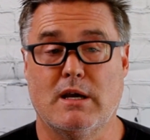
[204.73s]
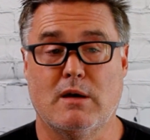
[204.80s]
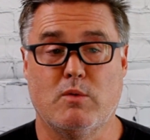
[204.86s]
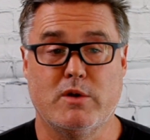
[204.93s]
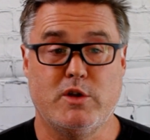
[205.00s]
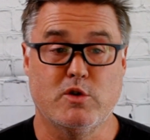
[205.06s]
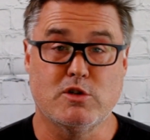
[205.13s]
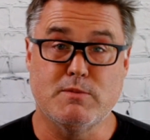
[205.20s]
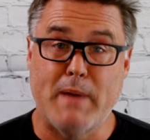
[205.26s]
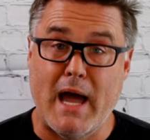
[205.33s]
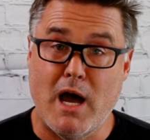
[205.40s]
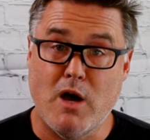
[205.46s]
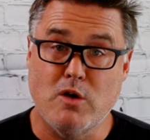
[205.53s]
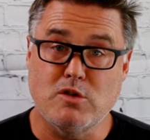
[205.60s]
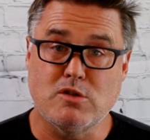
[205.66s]
with your
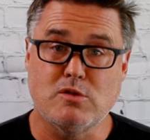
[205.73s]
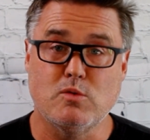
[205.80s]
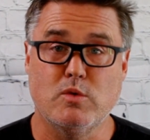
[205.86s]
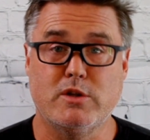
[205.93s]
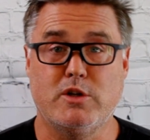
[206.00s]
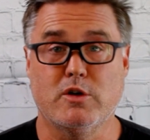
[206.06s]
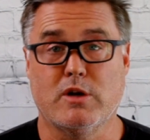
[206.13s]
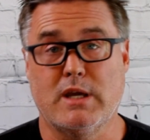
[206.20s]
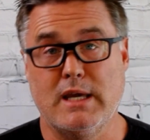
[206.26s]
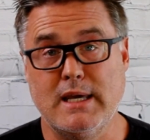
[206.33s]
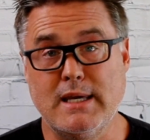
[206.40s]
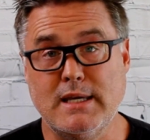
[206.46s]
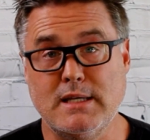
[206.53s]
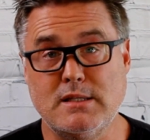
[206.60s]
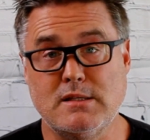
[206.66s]
spouse, with your
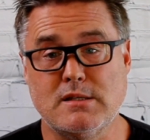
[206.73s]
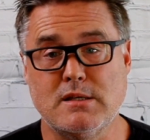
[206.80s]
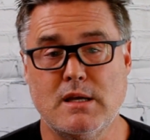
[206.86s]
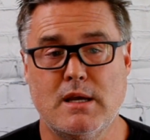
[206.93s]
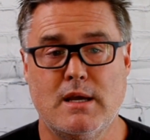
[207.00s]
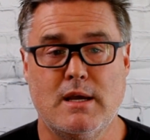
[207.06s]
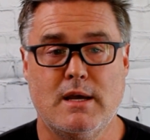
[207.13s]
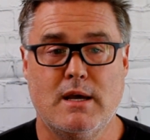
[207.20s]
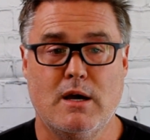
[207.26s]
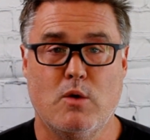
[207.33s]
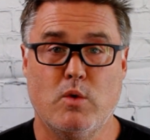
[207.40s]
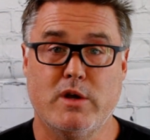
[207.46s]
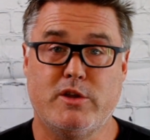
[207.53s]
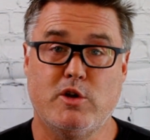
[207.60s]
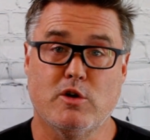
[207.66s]
kids,
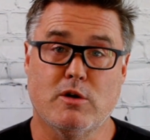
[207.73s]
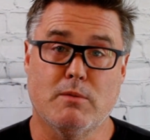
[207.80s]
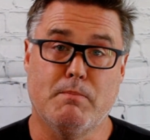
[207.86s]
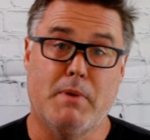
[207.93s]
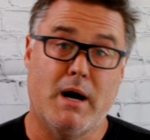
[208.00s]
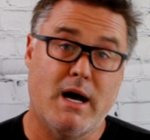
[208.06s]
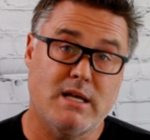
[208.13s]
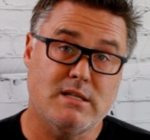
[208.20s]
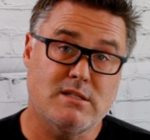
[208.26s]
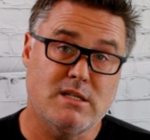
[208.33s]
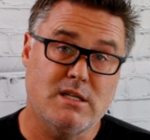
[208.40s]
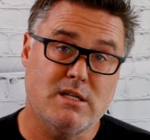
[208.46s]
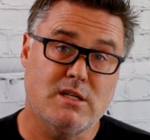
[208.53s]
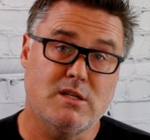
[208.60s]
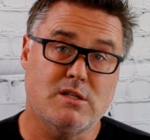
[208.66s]
with your
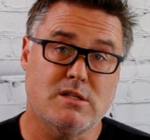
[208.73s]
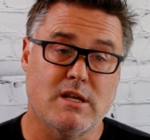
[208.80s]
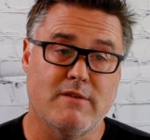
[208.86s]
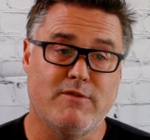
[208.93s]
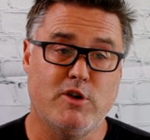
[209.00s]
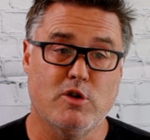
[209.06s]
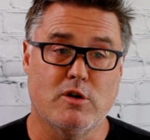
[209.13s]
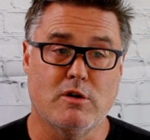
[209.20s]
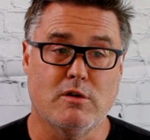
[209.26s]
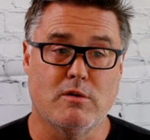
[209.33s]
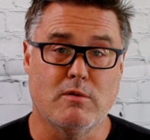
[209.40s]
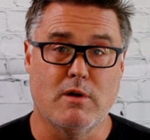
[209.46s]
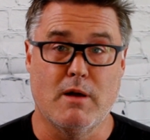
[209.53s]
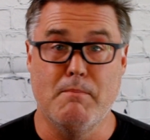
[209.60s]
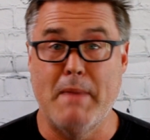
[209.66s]
bosses, if
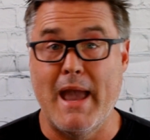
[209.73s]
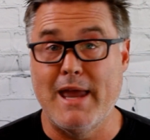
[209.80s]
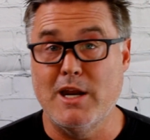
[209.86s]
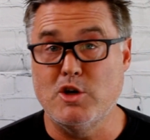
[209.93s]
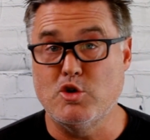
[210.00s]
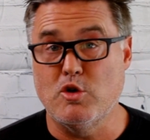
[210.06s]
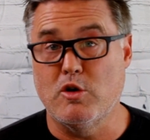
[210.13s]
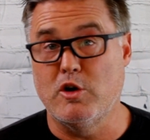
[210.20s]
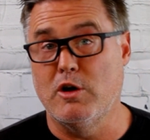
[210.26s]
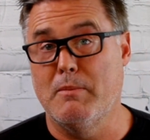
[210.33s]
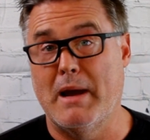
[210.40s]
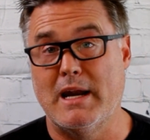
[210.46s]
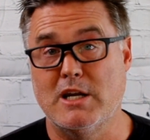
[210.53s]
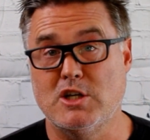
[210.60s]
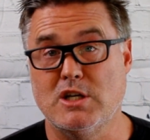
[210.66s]
you're a manager or you're
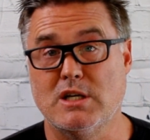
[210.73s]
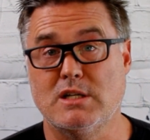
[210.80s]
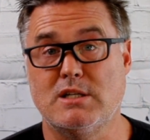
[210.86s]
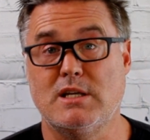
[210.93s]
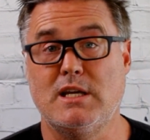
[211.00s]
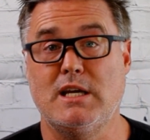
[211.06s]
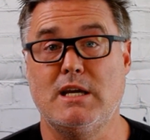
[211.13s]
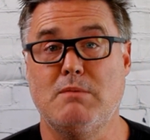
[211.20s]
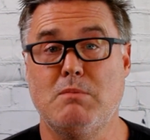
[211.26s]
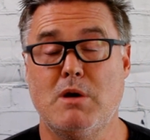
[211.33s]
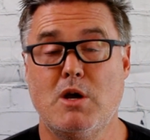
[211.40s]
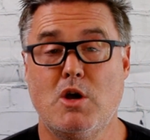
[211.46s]
managing a team,